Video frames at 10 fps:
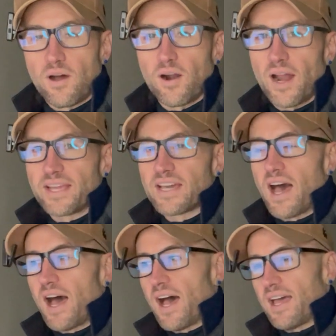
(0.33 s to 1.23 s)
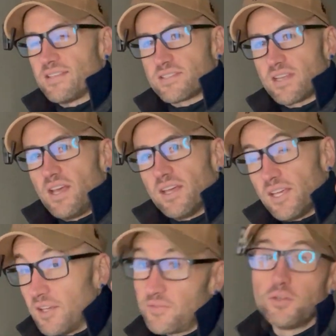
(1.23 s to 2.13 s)
All right, guys,
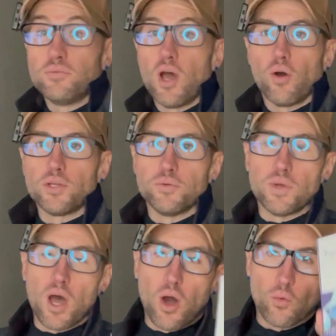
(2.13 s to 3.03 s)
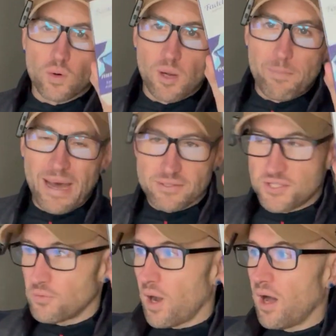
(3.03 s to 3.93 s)
if you know, we're about
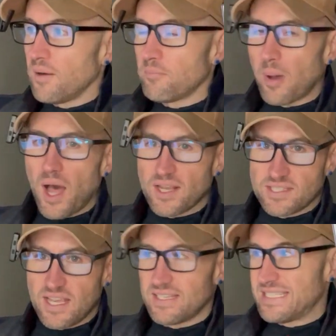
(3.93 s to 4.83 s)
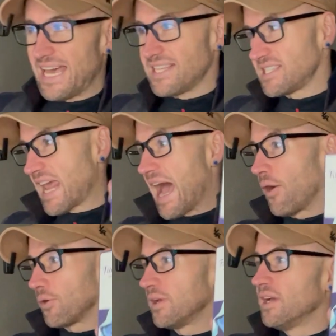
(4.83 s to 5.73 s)
to unbox and test
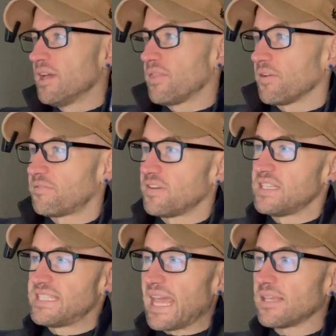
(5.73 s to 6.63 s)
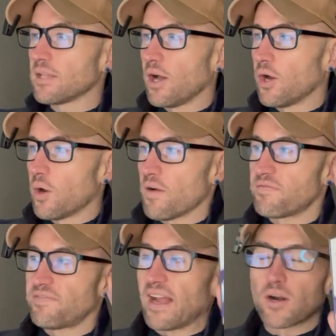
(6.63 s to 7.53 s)
out the Fadelo
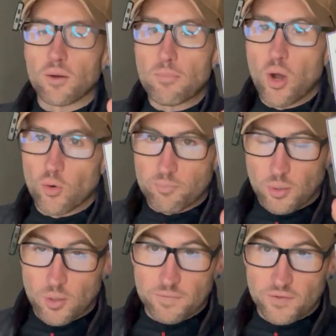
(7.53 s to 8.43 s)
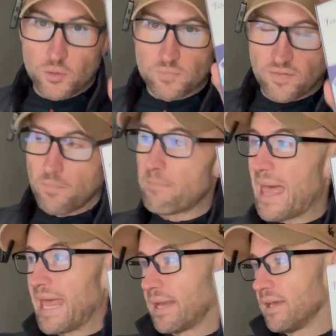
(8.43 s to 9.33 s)
Pheromone perfume for
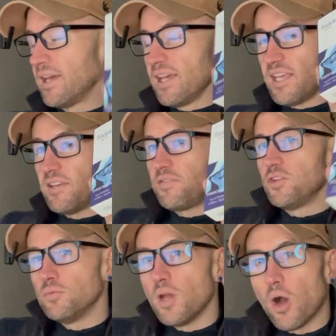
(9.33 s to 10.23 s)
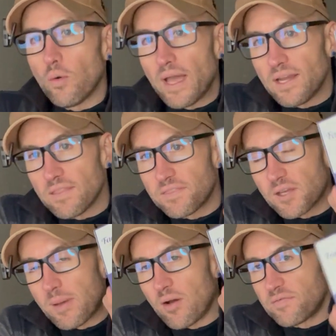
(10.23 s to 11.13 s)
men. If you know
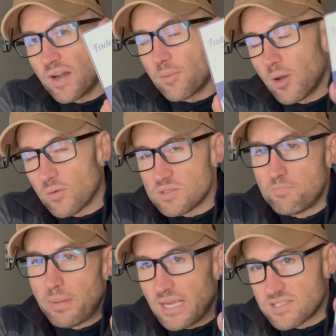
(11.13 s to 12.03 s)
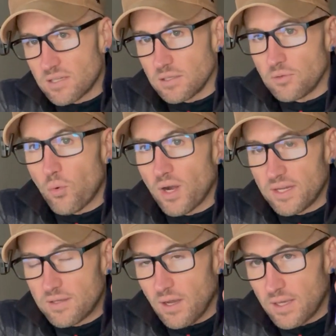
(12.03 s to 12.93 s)
anything about pheromones, basically what
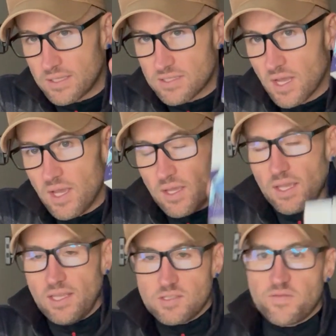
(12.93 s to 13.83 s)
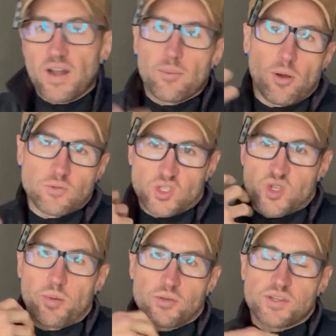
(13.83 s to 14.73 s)
it does is pheromones are
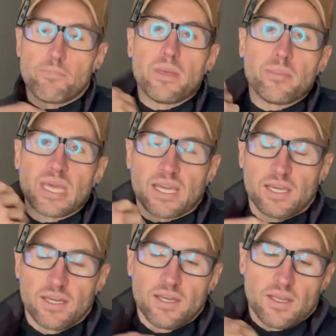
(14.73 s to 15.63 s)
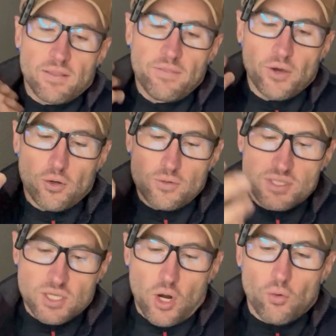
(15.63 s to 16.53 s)
supposed to mimic
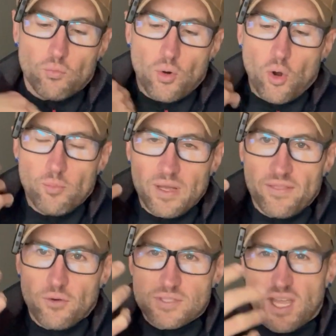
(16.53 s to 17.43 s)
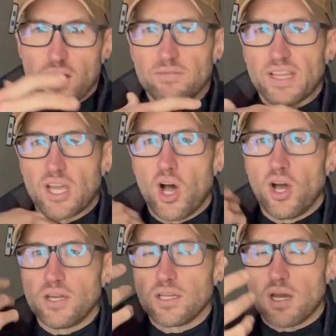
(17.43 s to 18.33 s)
those aroma, those kind of like
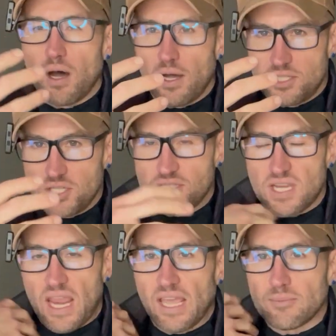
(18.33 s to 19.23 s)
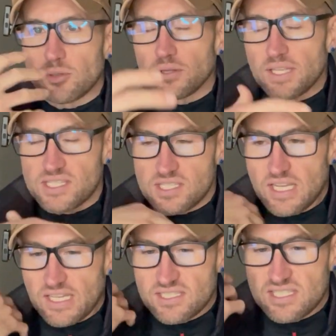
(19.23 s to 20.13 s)
unconscious
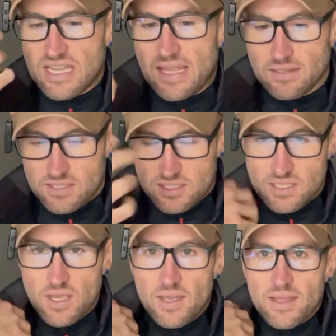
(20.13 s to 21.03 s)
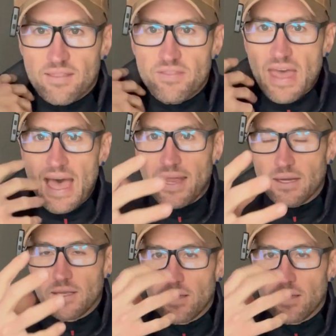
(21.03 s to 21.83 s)
animalistic scents that